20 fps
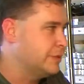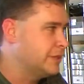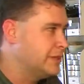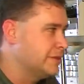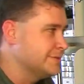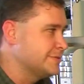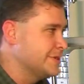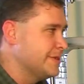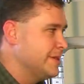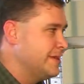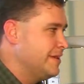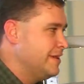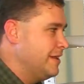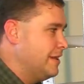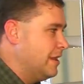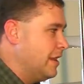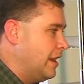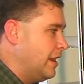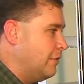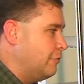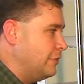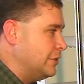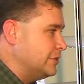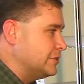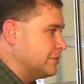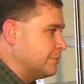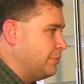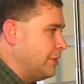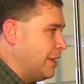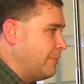because when you
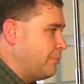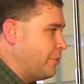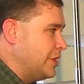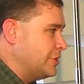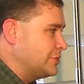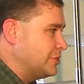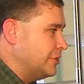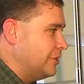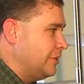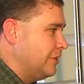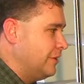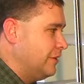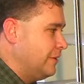supply pressure,